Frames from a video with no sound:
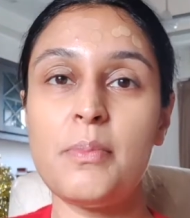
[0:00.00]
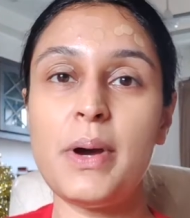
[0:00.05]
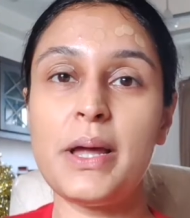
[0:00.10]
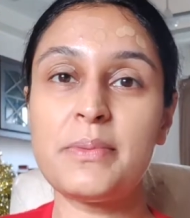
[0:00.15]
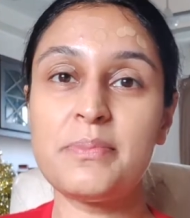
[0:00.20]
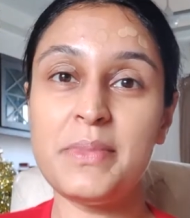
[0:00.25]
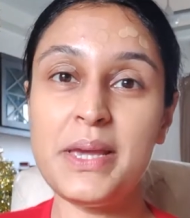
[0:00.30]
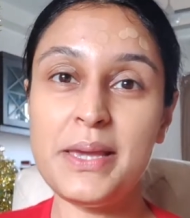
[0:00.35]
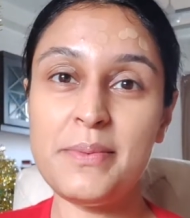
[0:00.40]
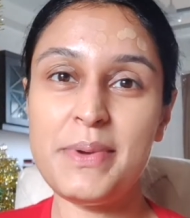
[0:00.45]

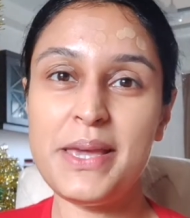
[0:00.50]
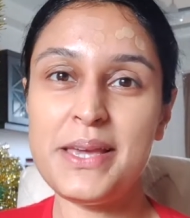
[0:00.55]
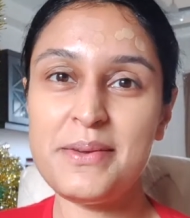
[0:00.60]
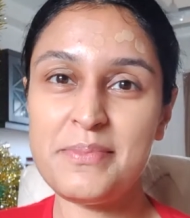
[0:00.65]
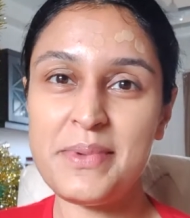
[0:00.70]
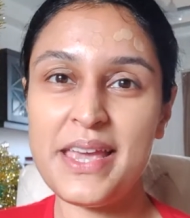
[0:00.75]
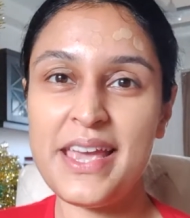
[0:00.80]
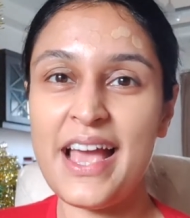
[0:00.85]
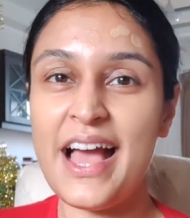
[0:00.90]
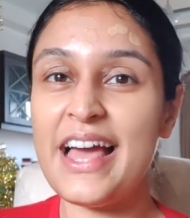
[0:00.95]
But me being
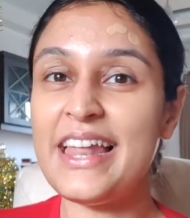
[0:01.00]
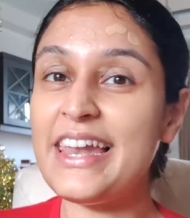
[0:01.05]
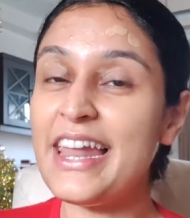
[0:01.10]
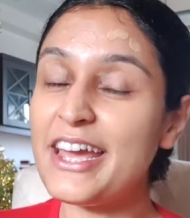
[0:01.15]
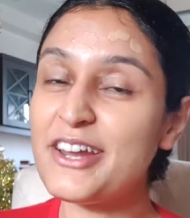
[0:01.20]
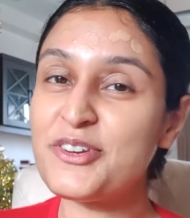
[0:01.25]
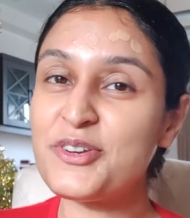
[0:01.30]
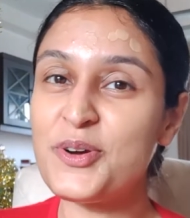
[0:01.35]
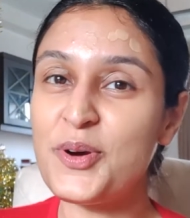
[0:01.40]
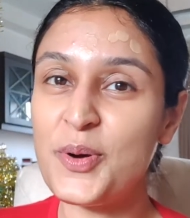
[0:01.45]
me, I
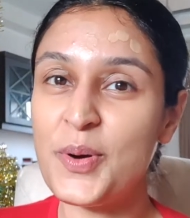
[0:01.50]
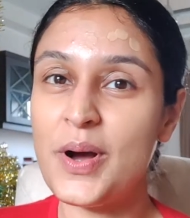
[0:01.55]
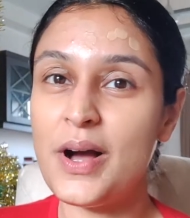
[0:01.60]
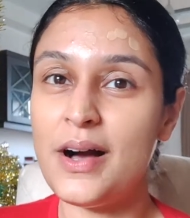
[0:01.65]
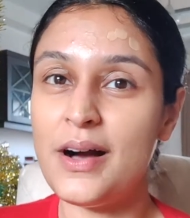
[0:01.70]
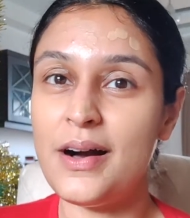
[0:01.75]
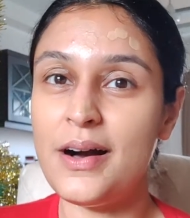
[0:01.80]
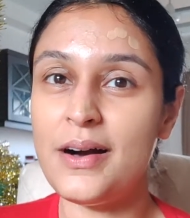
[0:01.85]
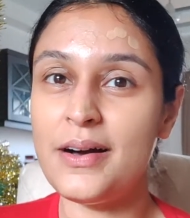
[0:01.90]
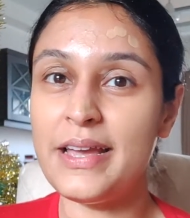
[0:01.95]
like to
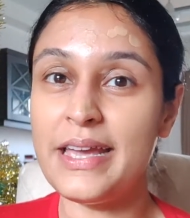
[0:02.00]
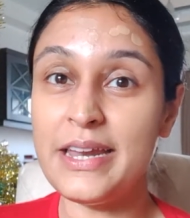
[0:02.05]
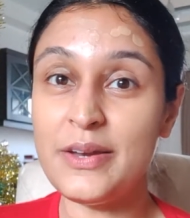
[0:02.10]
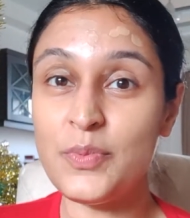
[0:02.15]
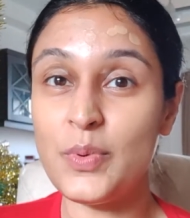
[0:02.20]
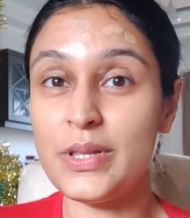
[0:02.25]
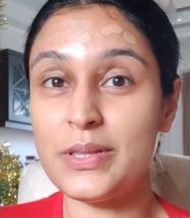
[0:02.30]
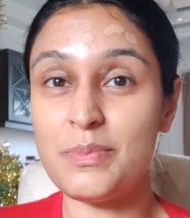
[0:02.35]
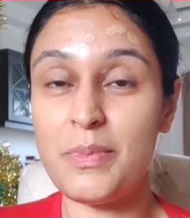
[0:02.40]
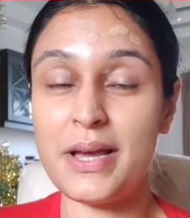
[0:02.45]
go in
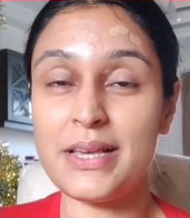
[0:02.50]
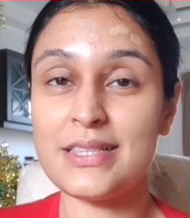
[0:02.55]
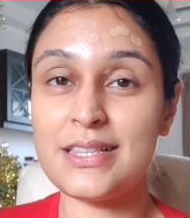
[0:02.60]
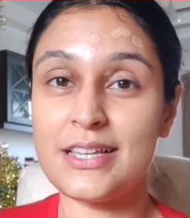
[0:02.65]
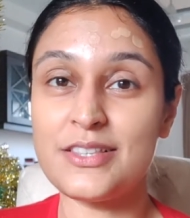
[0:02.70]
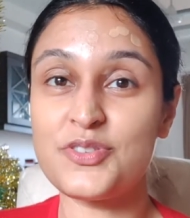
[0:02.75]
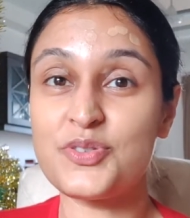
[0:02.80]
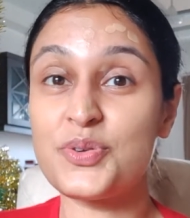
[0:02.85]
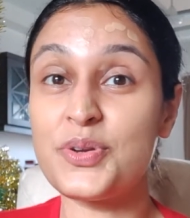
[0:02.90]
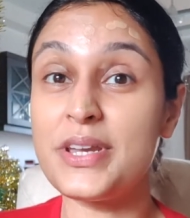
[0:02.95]
with my
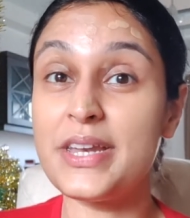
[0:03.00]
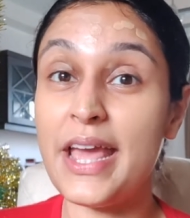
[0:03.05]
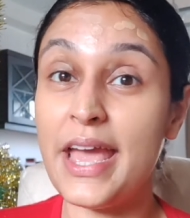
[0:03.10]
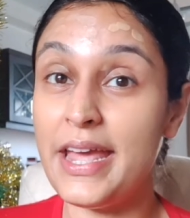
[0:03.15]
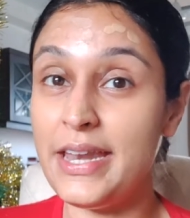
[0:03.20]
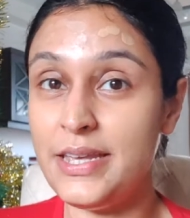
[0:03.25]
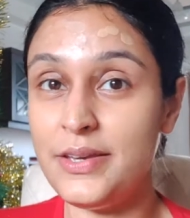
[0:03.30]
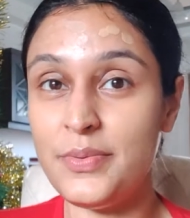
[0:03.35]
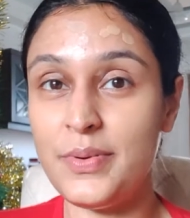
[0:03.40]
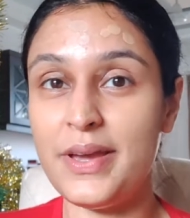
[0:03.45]
sunscreen
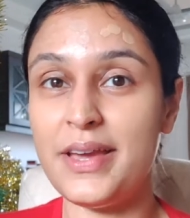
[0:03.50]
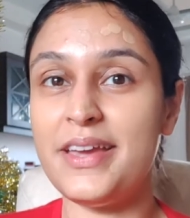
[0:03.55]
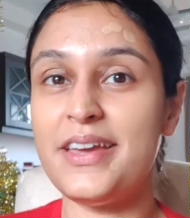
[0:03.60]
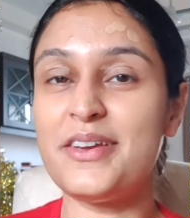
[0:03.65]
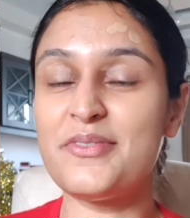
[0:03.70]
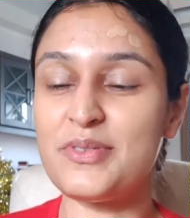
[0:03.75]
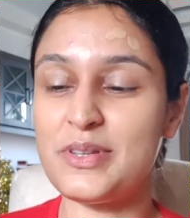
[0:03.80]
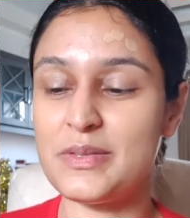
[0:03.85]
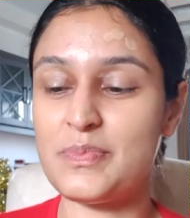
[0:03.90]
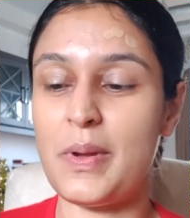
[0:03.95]
anyway,
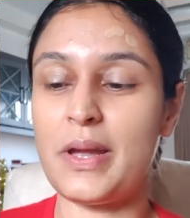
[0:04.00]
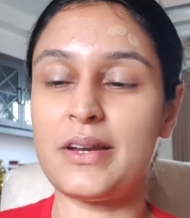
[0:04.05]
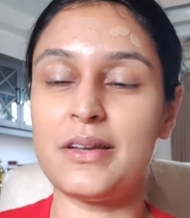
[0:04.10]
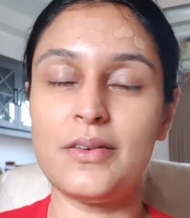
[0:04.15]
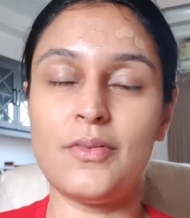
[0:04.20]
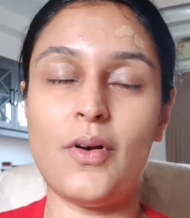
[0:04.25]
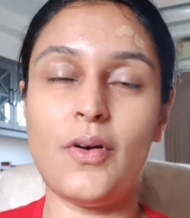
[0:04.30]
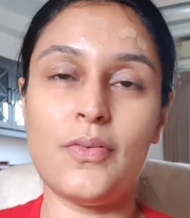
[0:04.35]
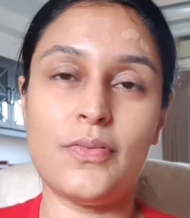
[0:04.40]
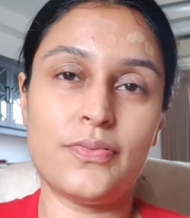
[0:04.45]

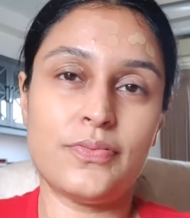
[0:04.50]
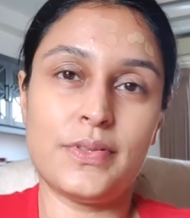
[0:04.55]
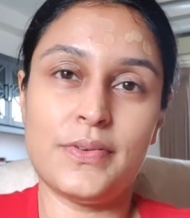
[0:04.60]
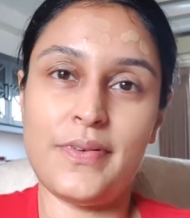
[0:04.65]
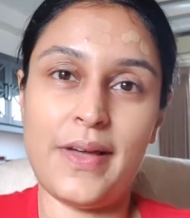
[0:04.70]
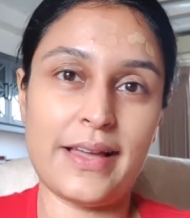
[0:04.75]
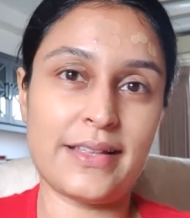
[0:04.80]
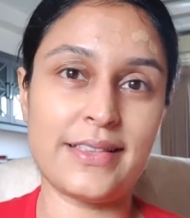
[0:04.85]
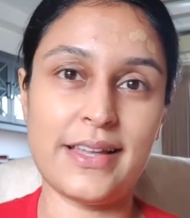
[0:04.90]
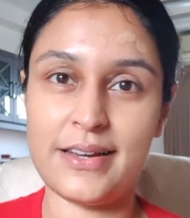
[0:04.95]
irrespective of the
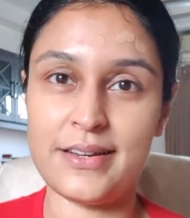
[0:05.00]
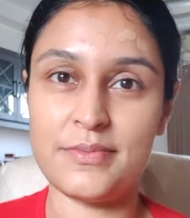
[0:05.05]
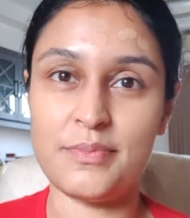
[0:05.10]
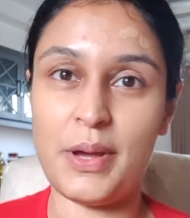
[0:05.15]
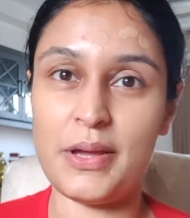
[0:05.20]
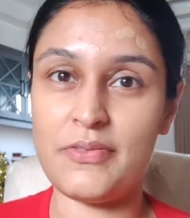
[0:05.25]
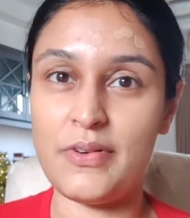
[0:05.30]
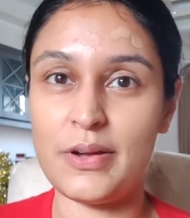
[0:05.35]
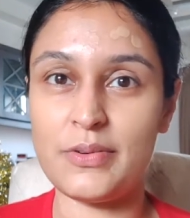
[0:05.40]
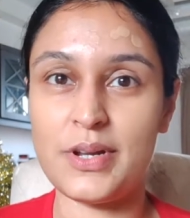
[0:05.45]
fact that
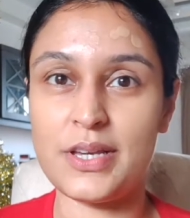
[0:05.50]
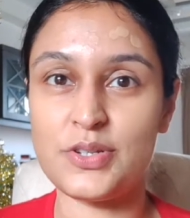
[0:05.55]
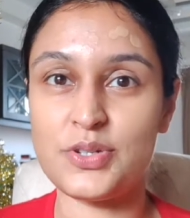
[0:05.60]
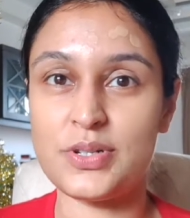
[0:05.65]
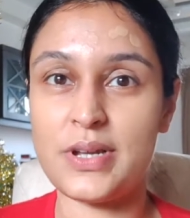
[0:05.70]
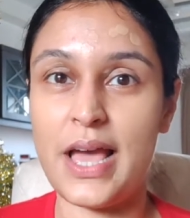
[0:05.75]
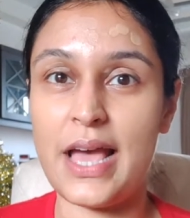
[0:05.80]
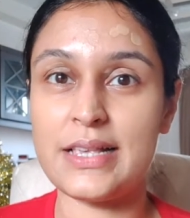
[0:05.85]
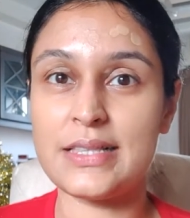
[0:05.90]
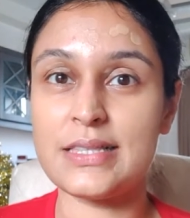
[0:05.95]
my
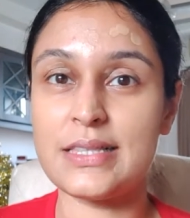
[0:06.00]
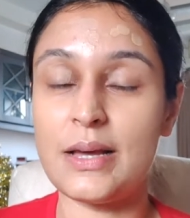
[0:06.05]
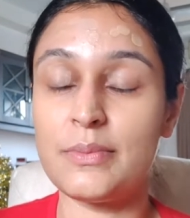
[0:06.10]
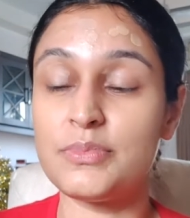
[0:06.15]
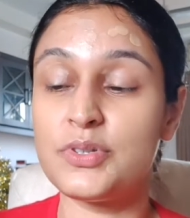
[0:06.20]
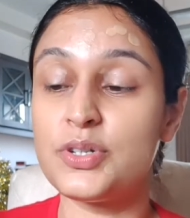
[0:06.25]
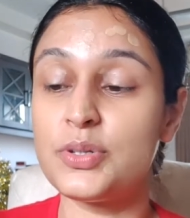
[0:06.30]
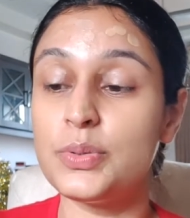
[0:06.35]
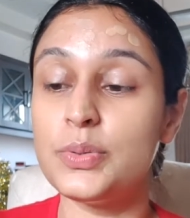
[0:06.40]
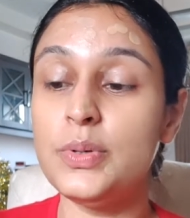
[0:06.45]
foundation has
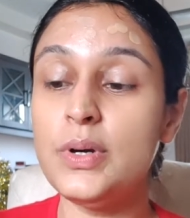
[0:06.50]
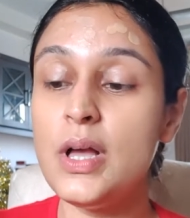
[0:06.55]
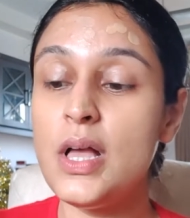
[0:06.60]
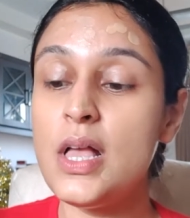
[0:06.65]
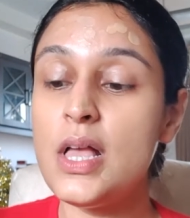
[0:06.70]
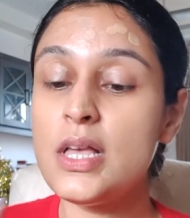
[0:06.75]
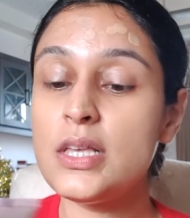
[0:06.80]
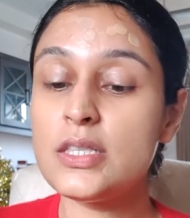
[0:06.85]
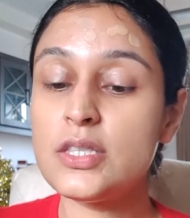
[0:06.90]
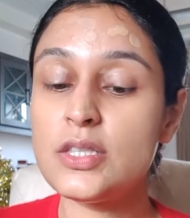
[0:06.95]
some too.
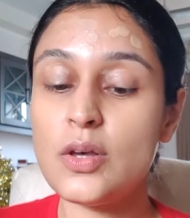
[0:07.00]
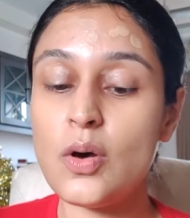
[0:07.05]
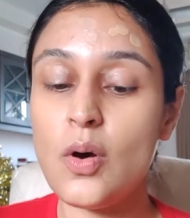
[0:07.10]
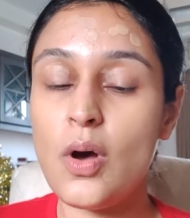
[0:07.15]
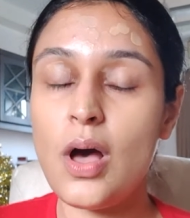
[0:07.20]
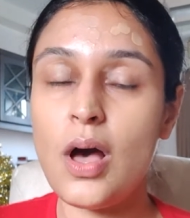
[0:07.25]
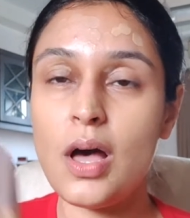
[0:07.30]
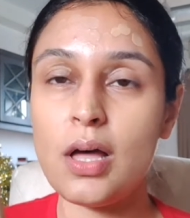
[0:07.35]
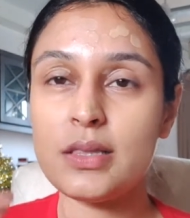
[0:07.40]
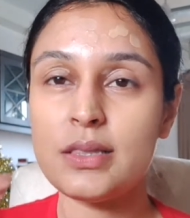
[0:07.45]

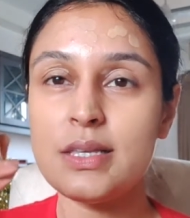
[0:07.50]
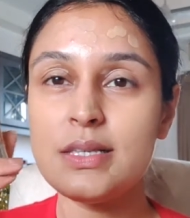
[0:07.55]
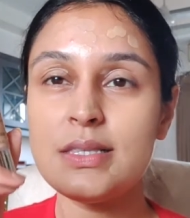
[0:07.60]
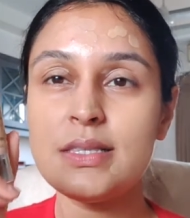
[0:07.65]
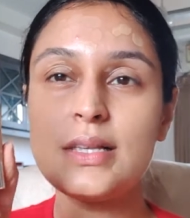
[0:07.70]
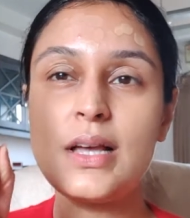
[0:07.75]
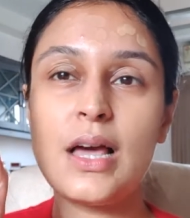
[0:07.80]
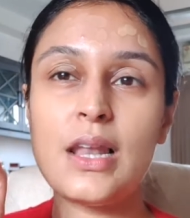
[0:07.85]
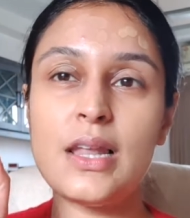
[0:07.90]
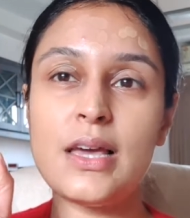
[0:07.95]
So
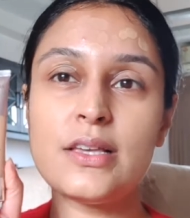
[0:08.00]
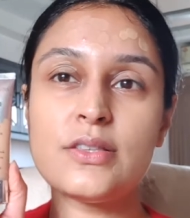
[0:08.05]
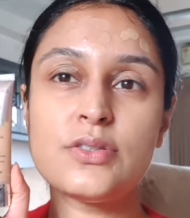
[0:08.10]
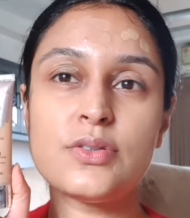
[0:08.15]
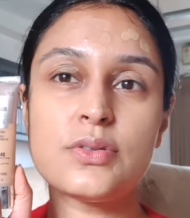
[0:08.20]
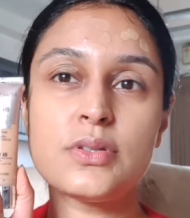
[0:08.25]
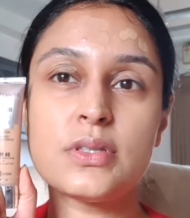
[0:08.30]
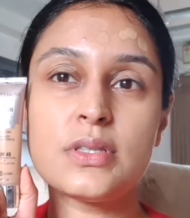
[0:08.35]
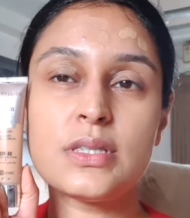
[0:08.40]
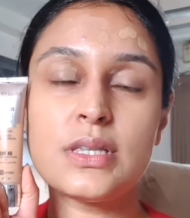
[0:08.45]
this color, as
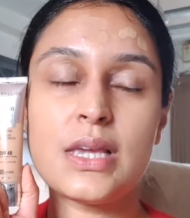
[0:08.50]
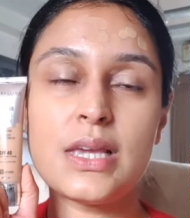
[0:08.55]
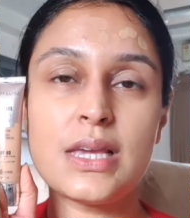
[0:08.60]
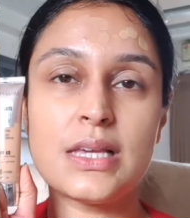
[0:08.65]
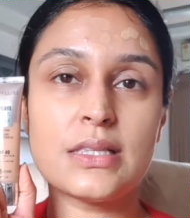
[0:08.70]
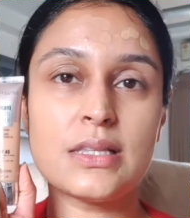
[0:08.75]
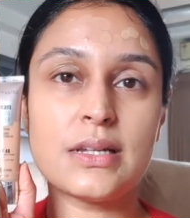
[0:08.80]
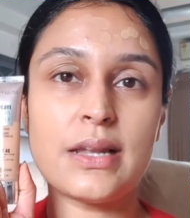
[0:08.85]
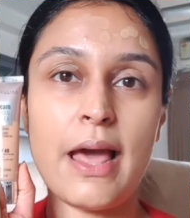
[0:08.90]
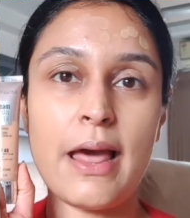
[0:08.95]
you can see,
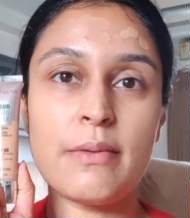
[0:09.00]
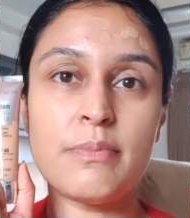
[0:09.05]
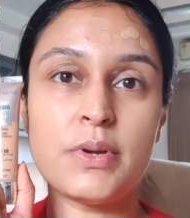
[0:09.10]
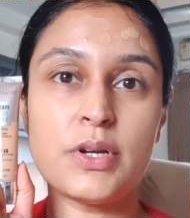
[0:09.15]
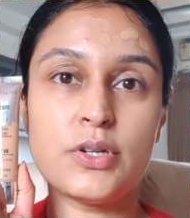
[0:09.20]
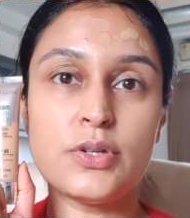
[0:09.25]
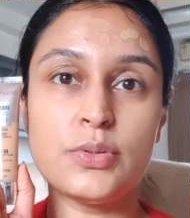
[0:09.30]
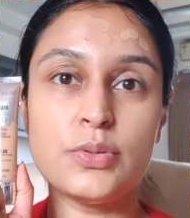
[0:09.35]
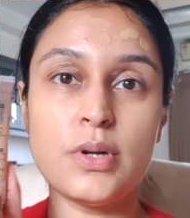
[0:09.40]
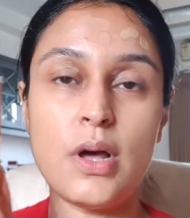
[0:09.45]
is a tad
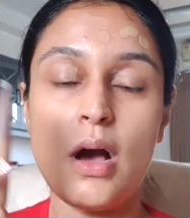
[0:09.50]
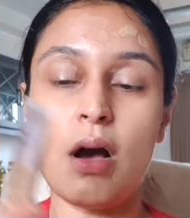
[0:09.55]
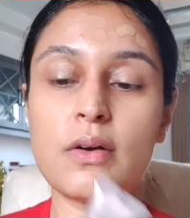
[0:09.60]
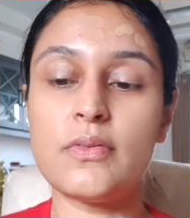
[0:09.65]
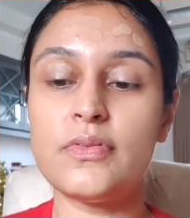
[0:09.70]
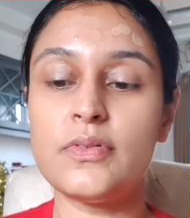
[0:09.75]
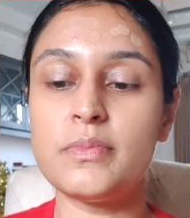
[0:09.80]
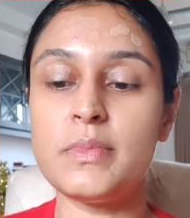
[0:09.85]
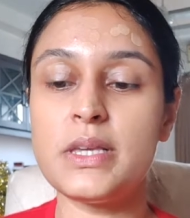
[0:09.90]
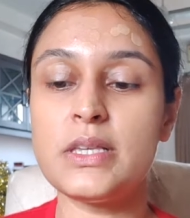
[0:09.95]
bit too dark
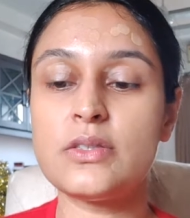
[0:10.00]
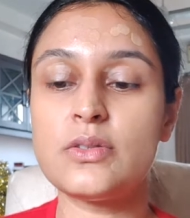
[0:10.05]
for me.